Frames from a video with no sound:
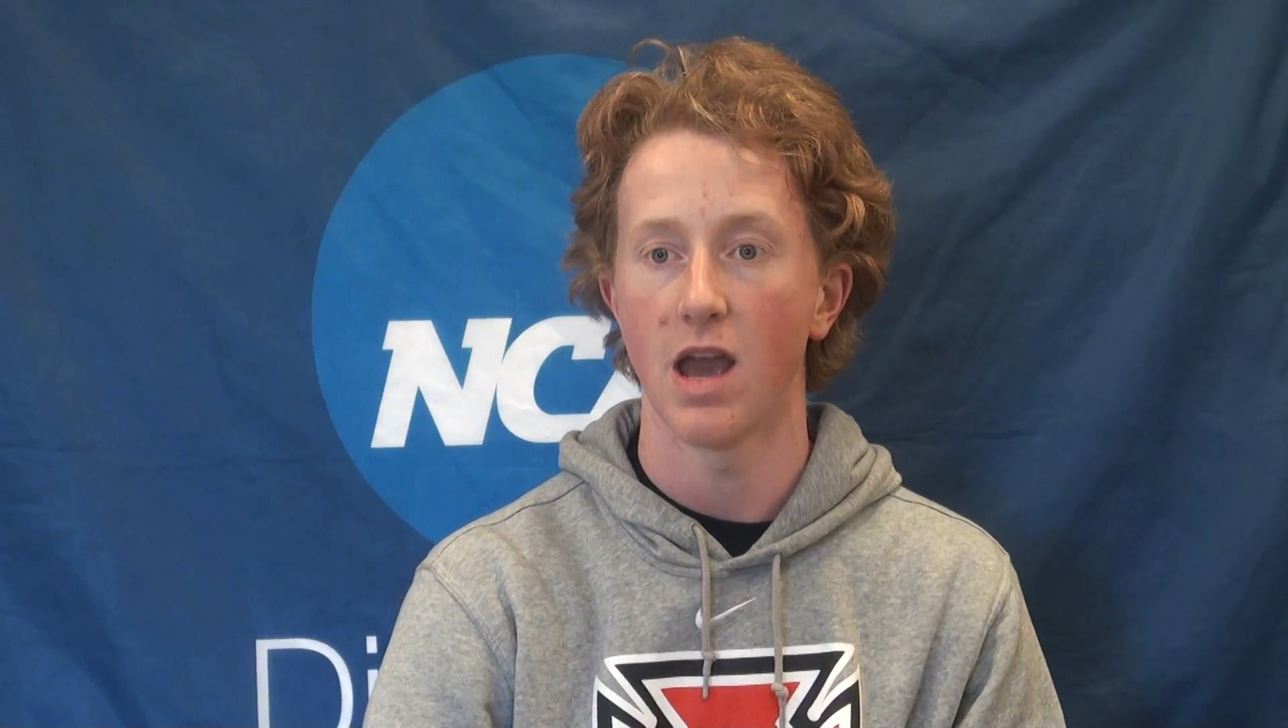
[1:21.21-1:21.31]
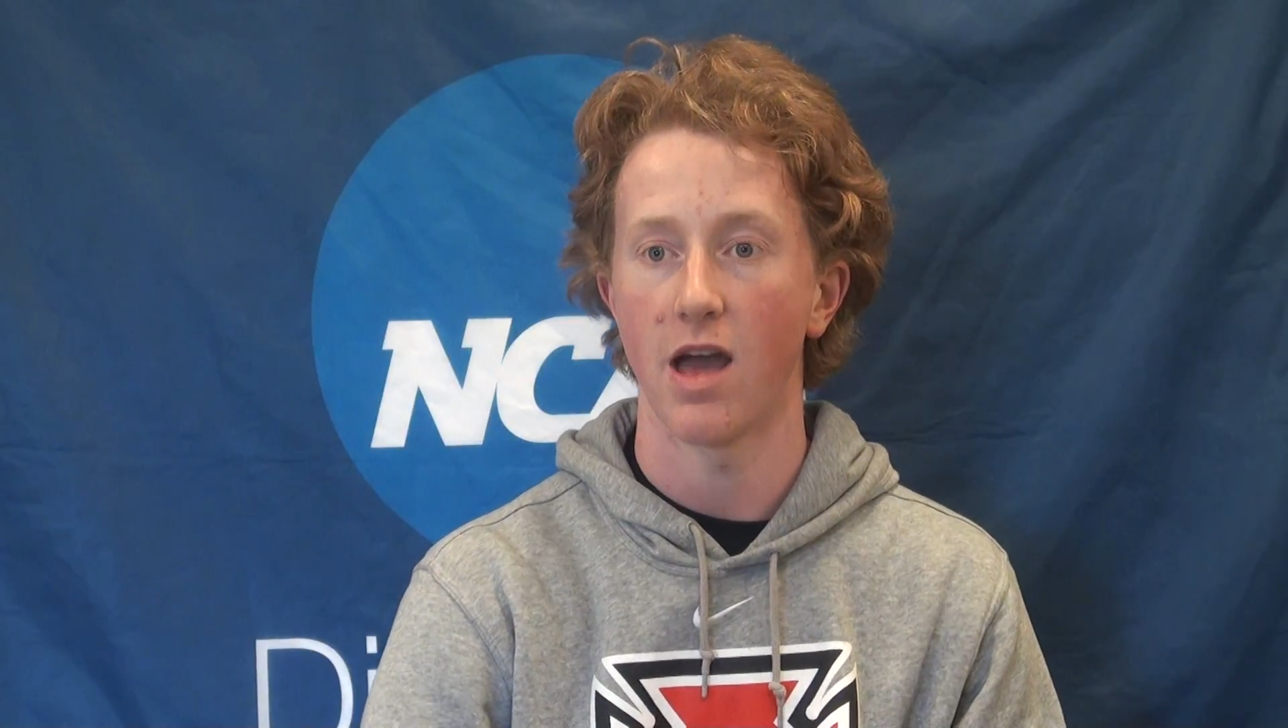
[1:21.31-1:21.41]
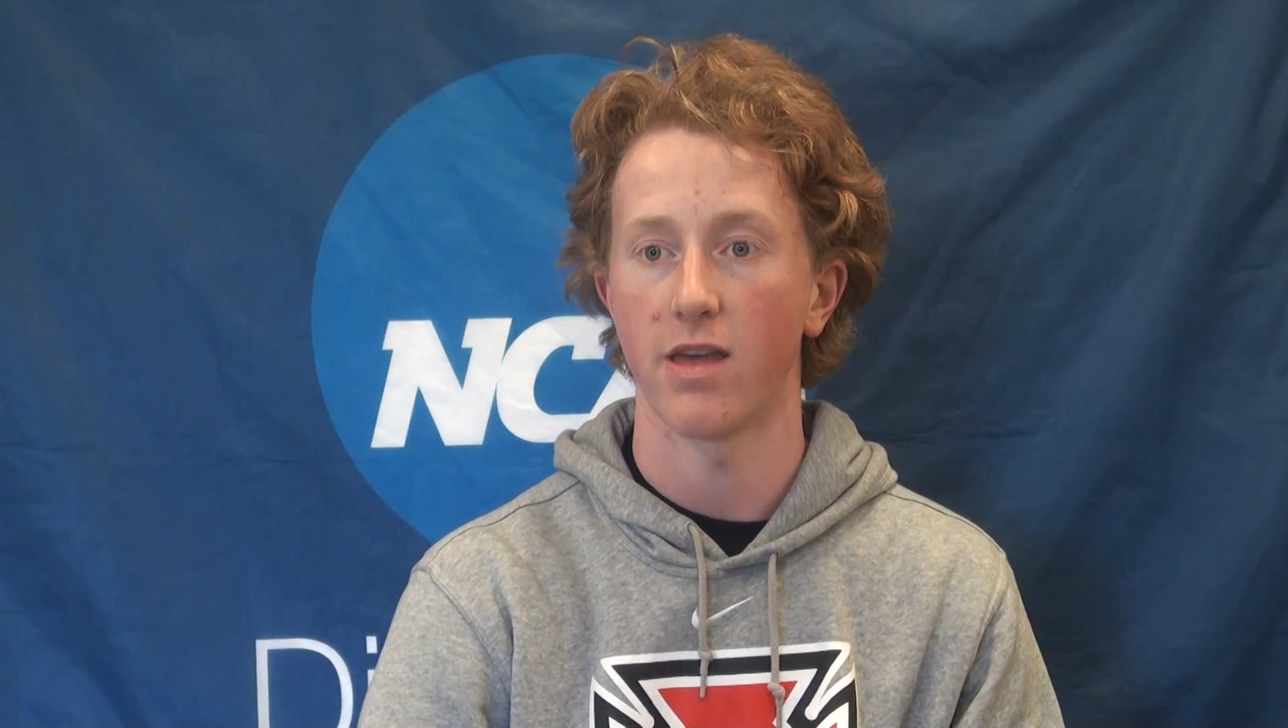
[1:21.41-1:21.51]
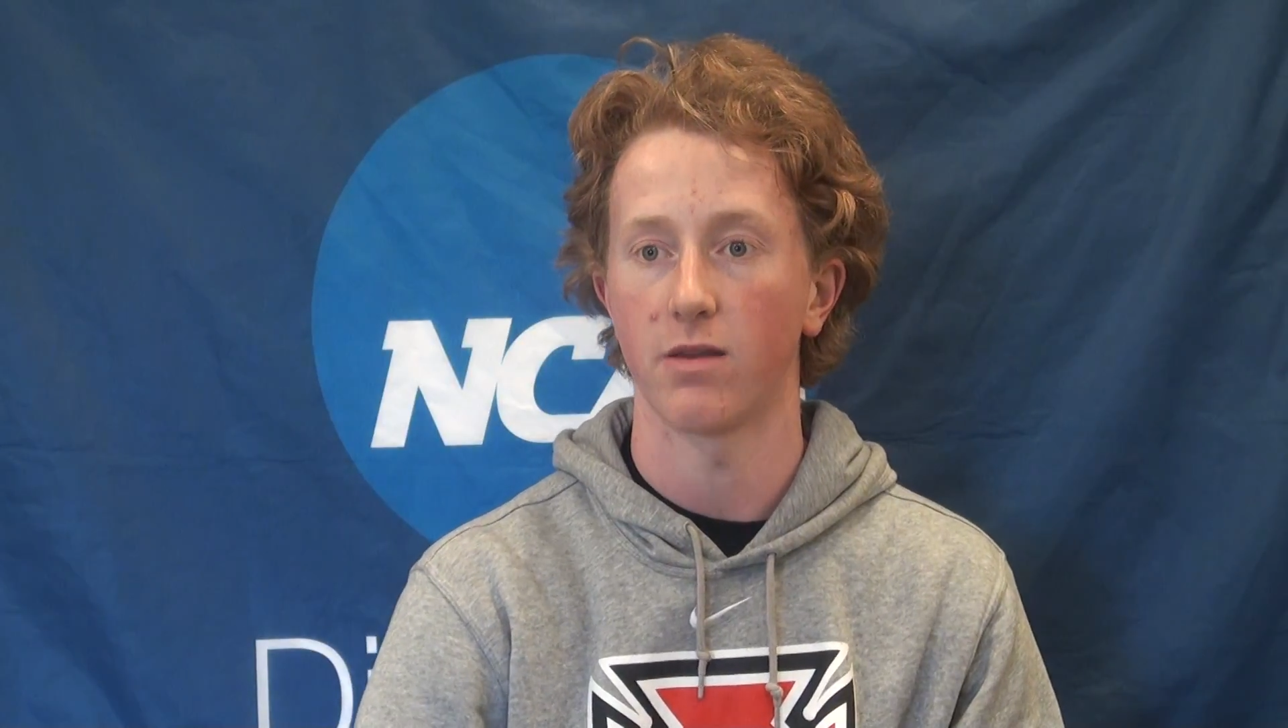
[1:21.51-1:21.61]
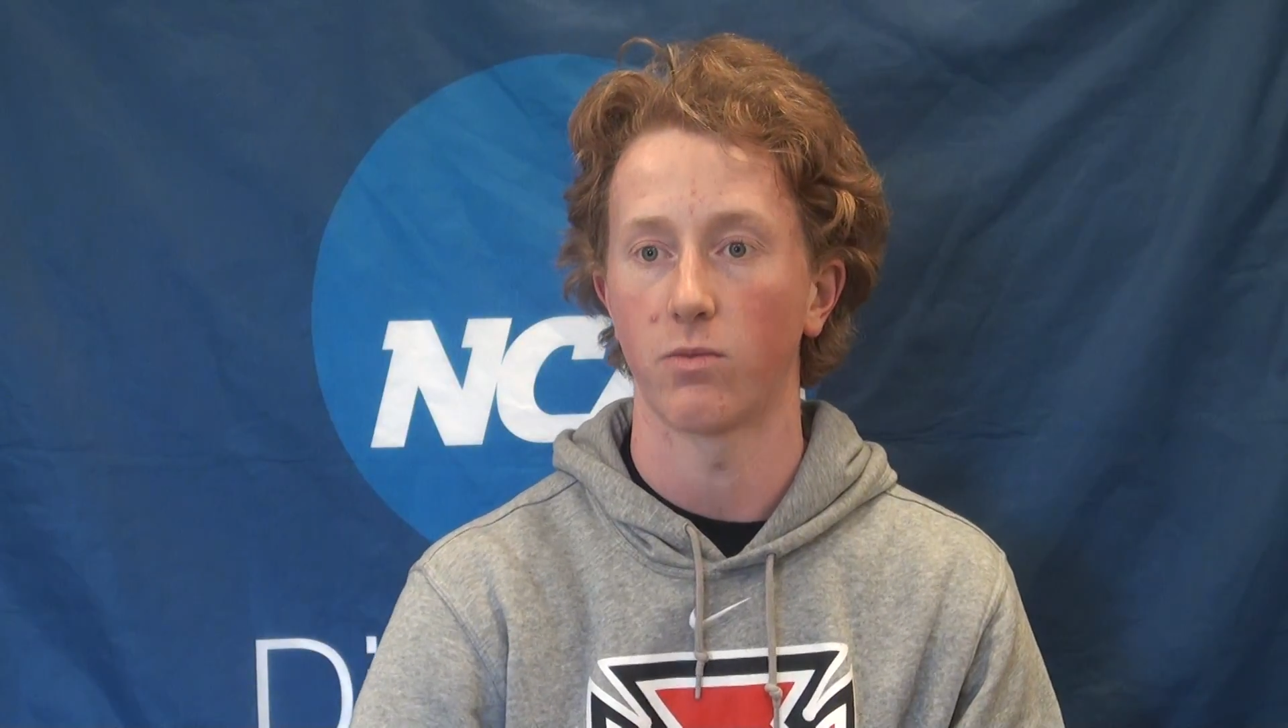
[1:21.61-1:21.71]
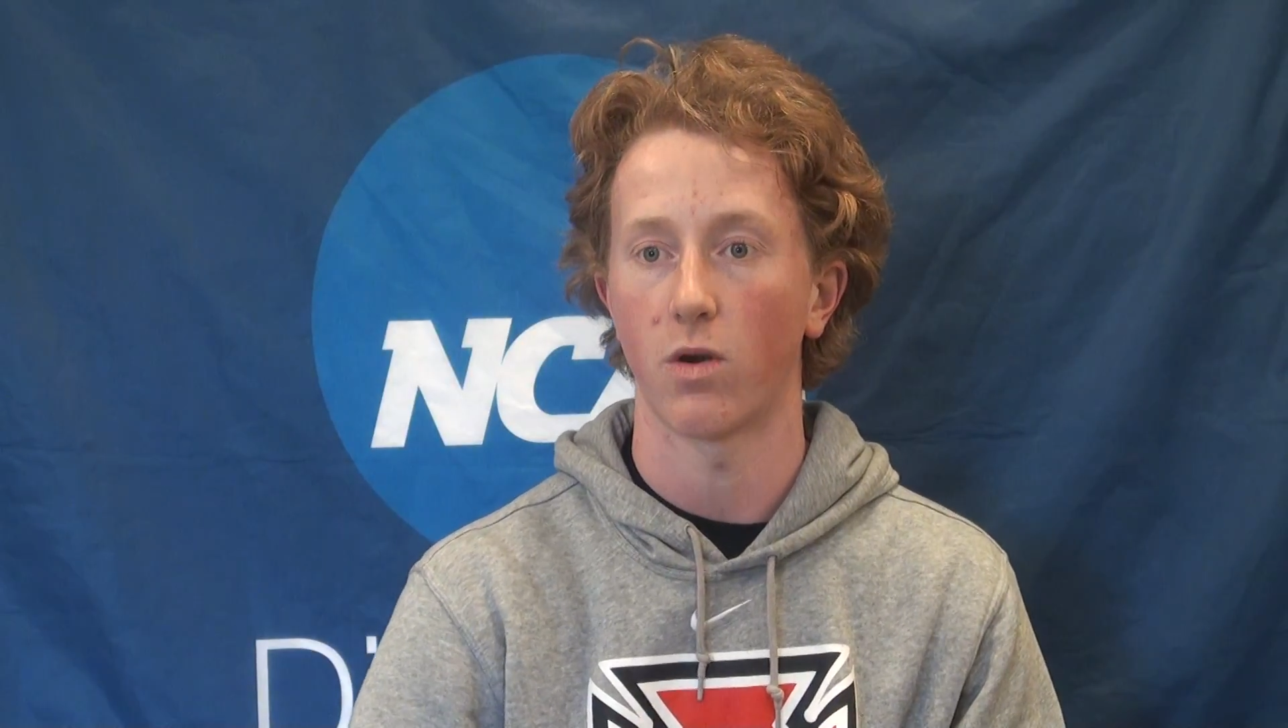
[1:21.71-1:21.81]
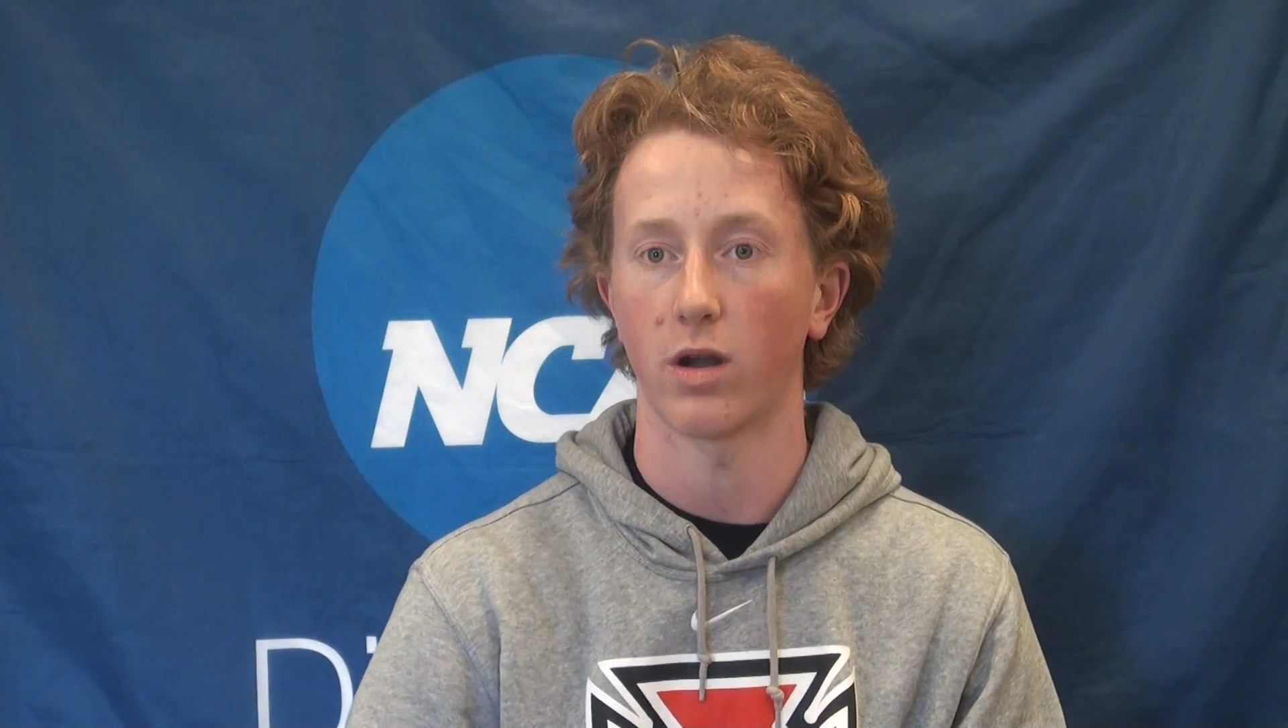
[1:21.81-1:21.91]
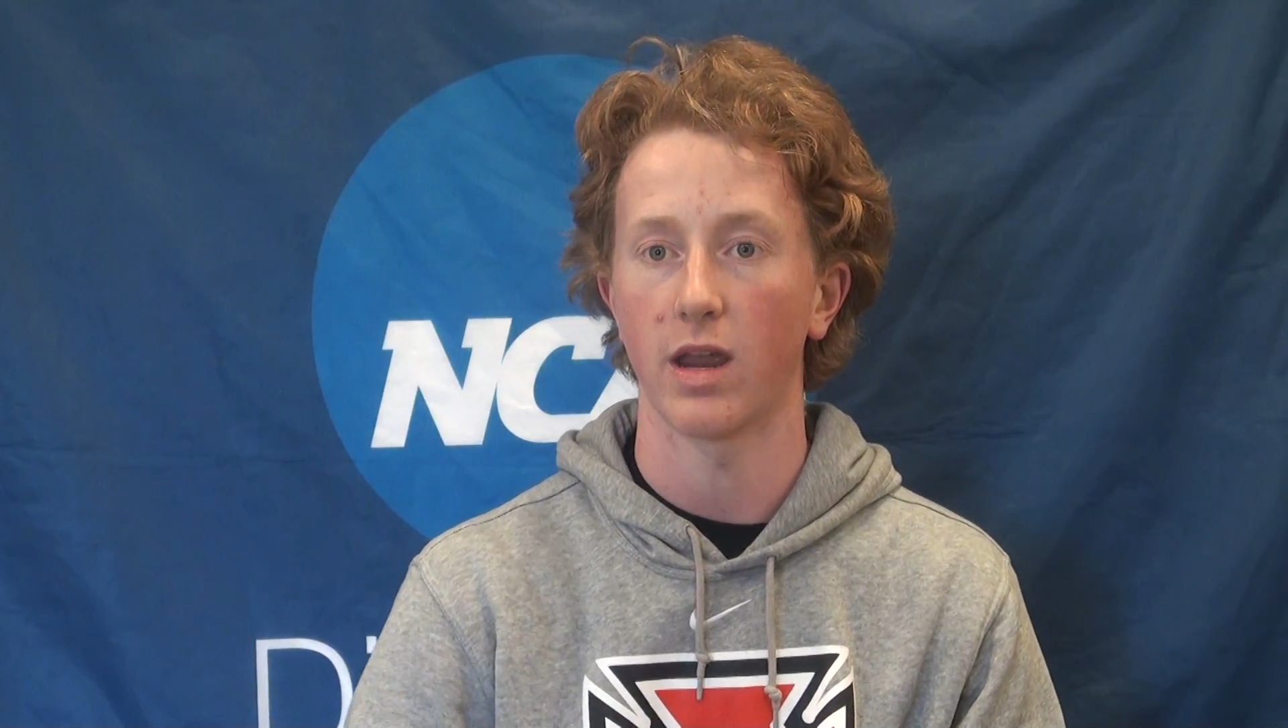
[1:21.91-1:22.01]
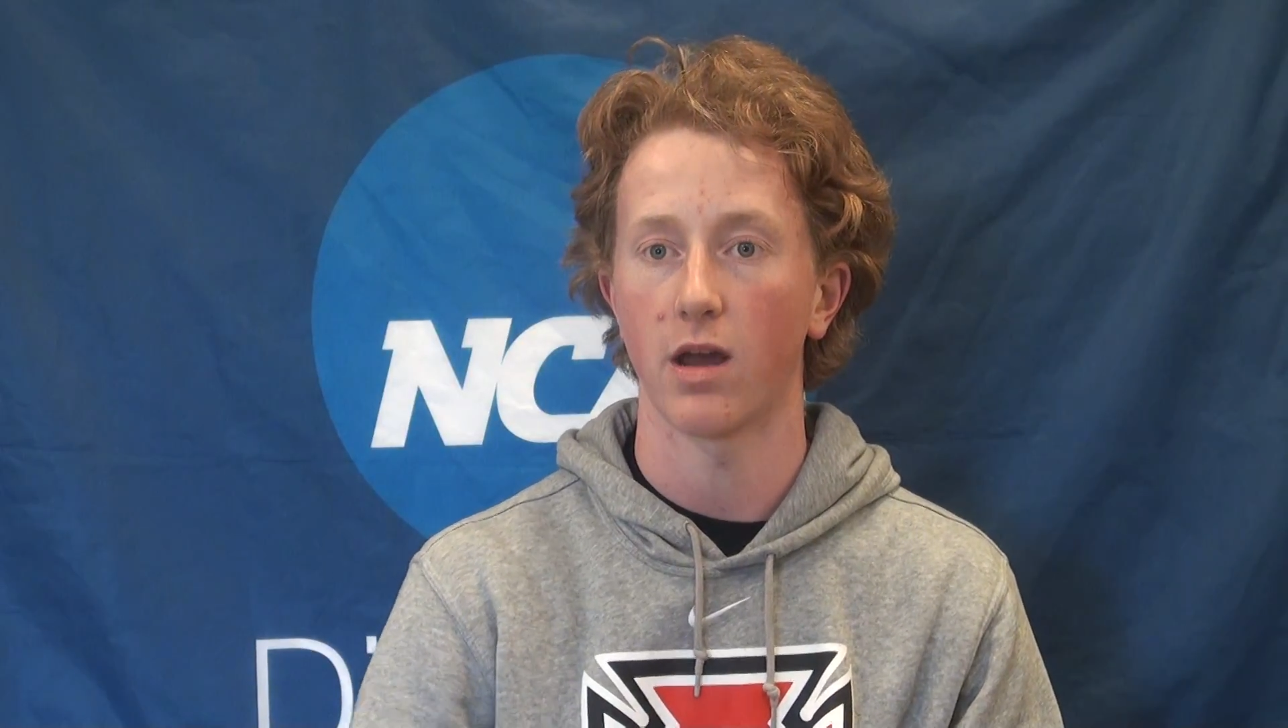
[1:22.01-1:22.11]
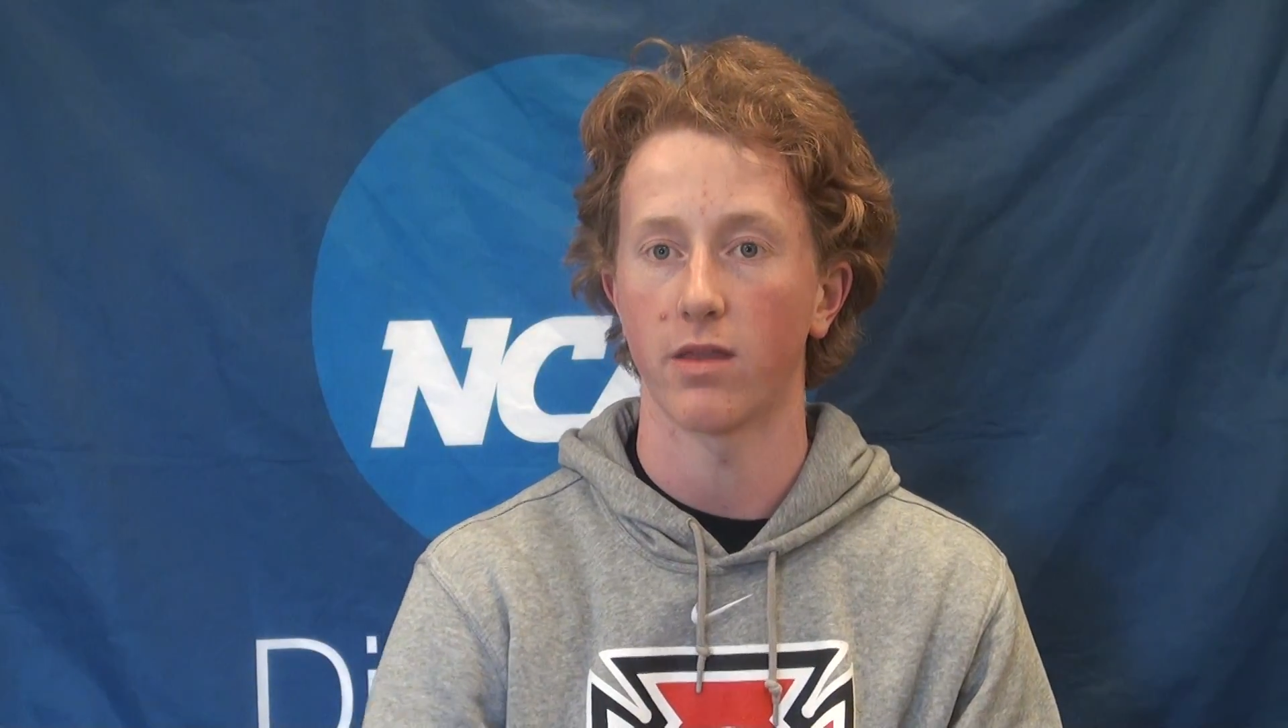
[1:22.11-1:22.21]
and then
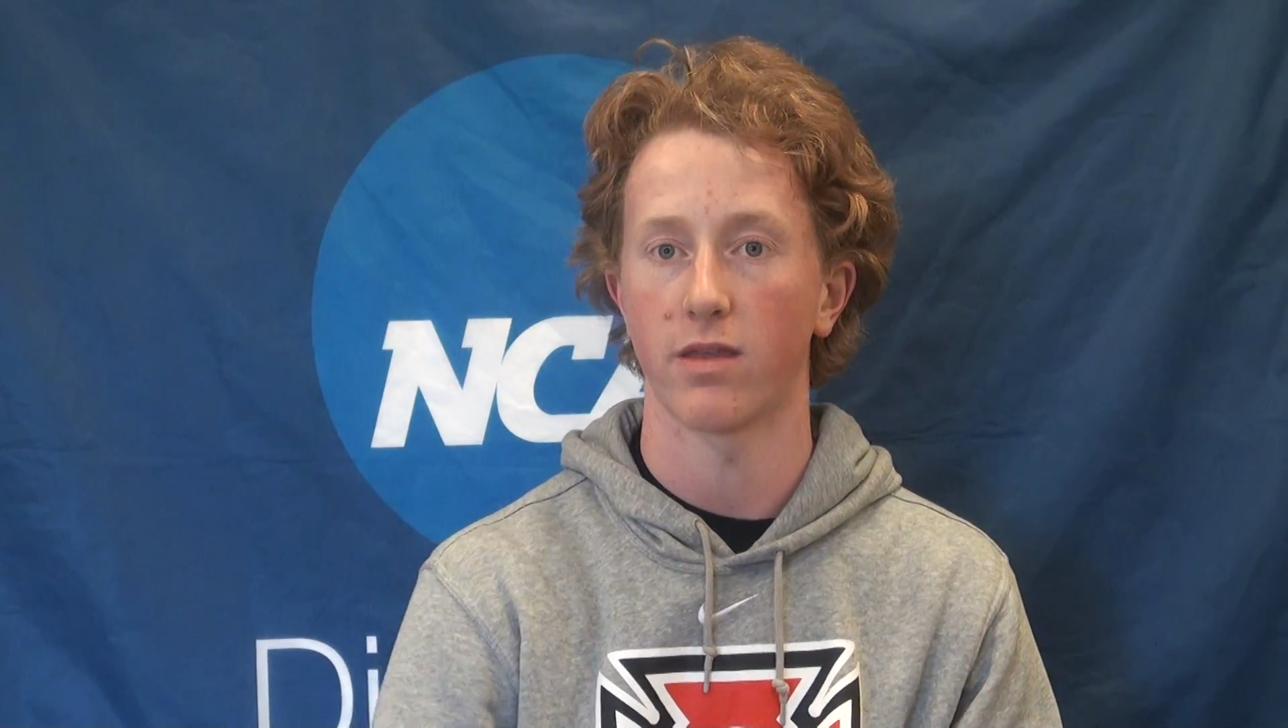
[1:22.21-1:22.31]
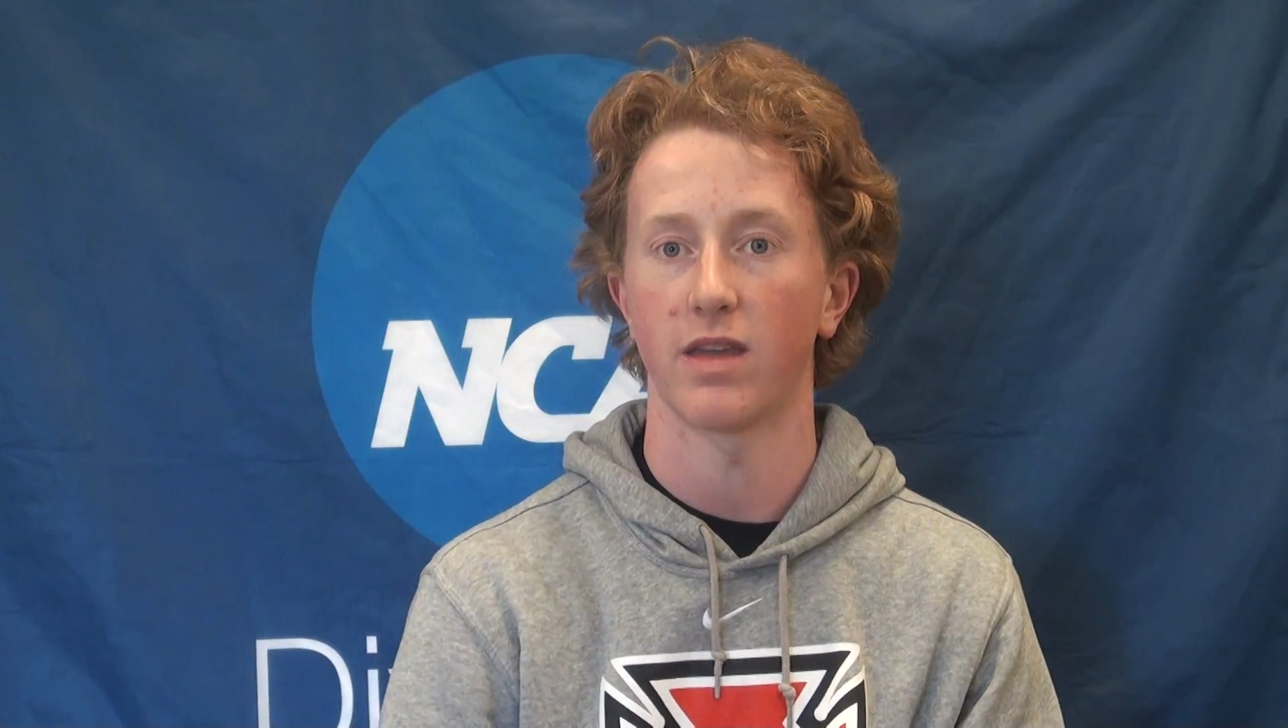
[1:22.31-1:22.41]
working on the